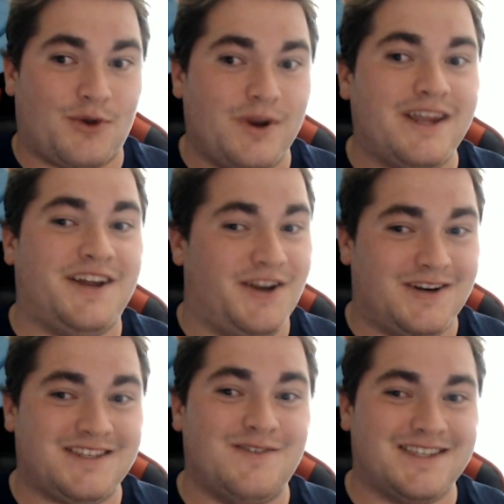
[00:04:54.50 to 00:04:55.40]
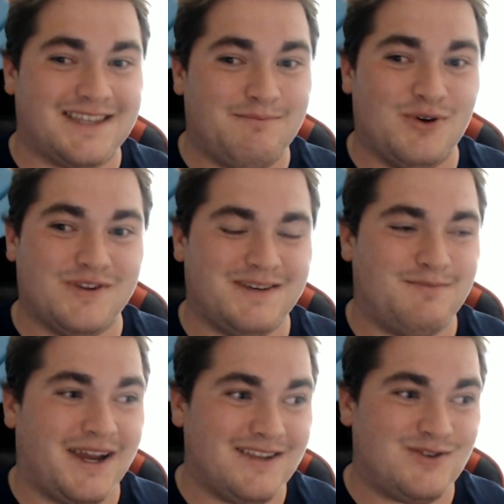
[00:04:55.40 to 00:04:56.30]
years ever since I built it
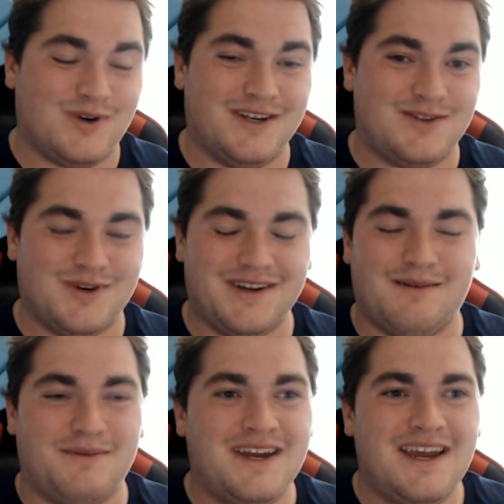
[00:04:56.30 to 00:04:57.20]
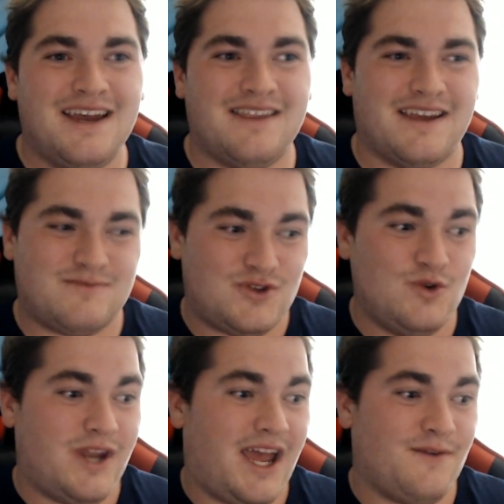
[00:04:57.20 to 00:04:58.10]
back in 2020. Um, like two and
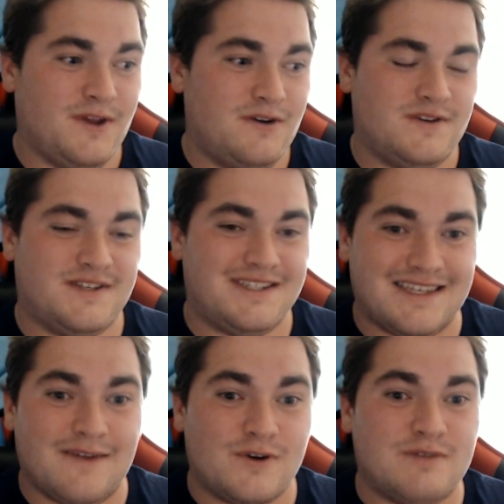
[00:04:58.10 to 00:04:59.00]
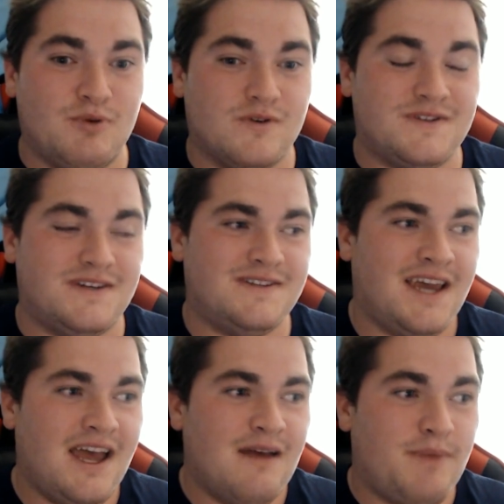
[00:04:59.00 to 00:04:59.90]
a half years since I first built it
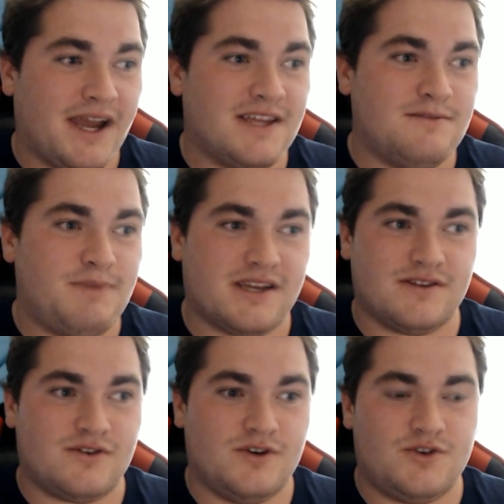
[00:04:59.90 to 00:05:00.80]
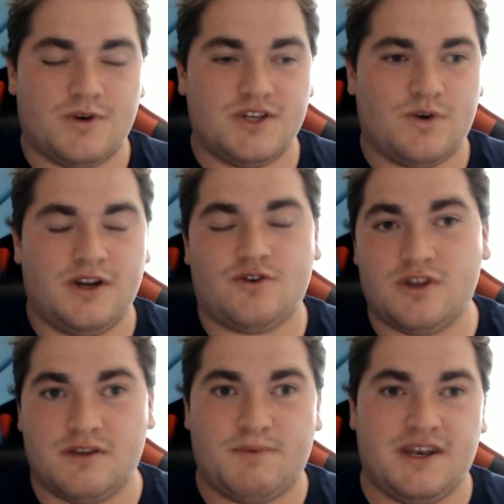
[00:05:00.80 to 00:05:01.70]
back in back in, during 2020 during
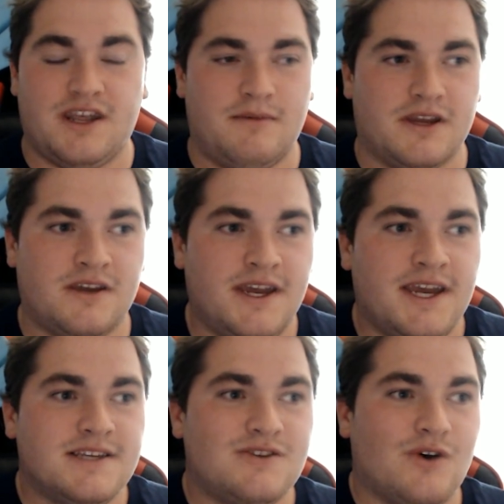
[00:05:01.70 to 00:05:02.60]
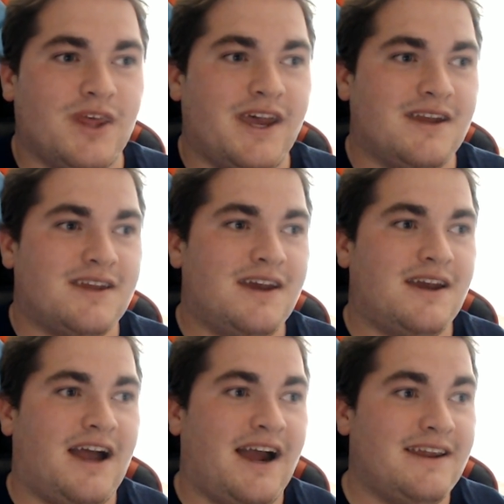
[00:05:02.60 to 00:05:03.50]
the pandemic. So like uh,
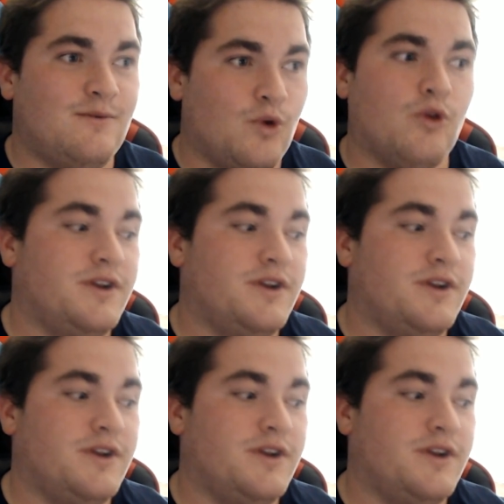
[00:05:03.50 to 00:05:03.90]
I really need to